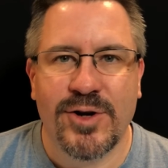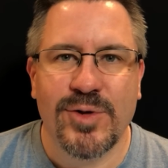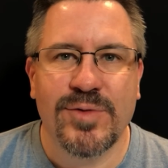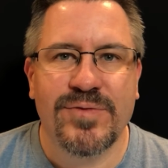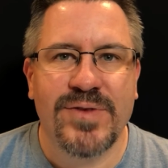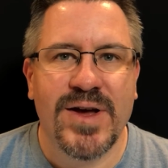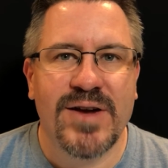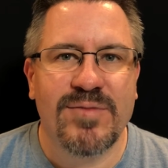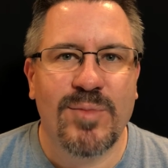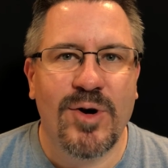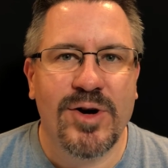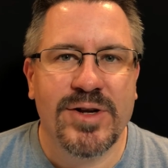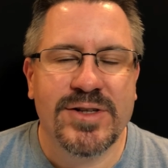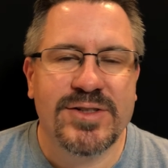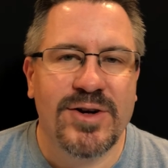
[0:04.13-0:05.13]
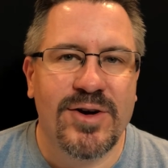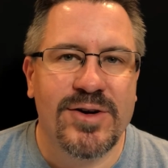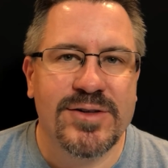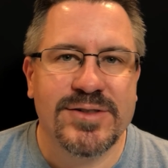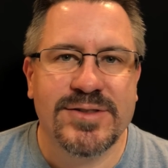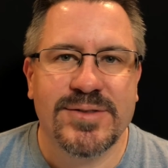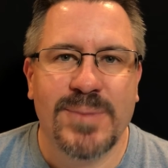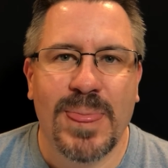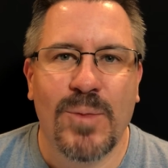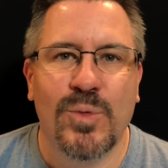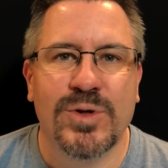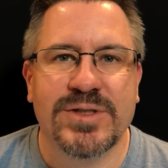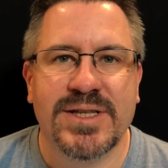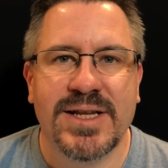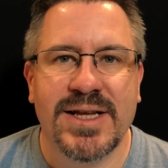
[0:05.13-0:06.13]
you a fan of Martin guitars?
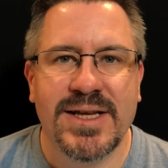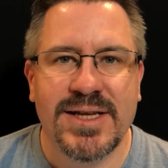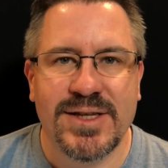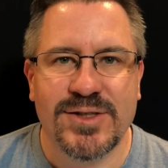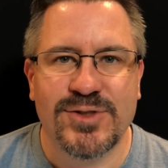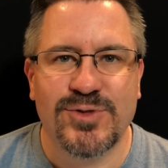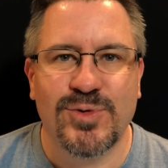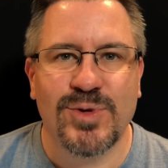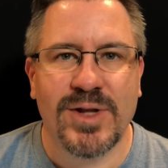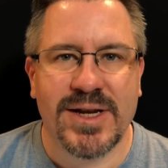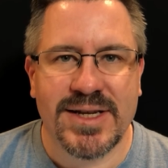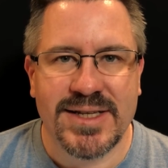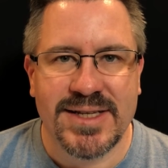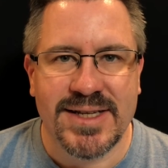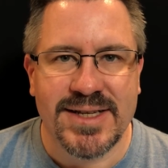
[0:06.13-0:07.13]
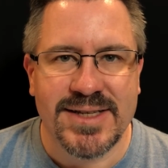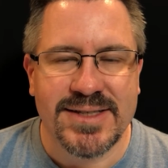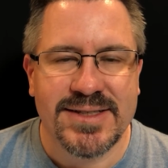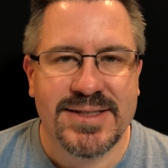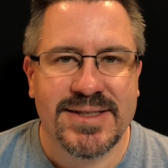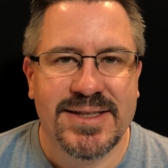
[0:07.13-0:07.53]
Well, today is your lucky day.